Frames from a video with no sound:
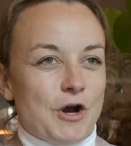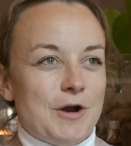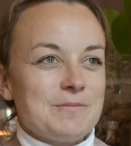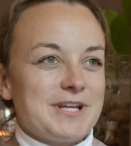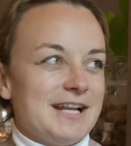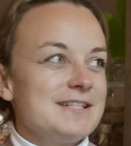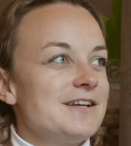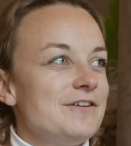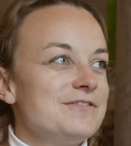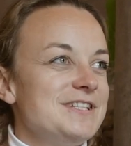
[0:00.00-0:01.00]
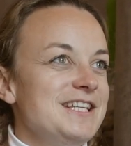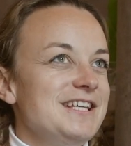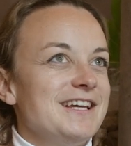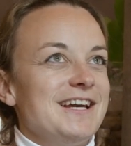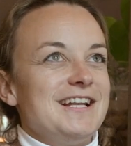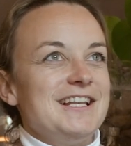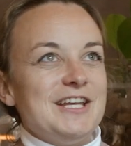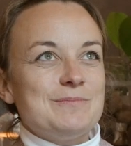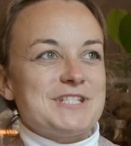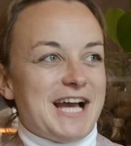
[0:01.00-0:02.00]
kommt ganz auf die
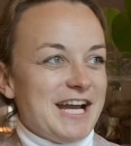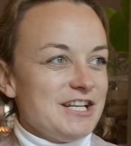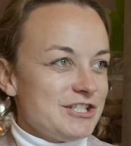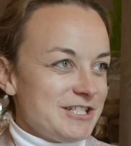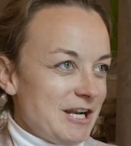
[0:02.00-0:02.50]
Lebenseinstellung.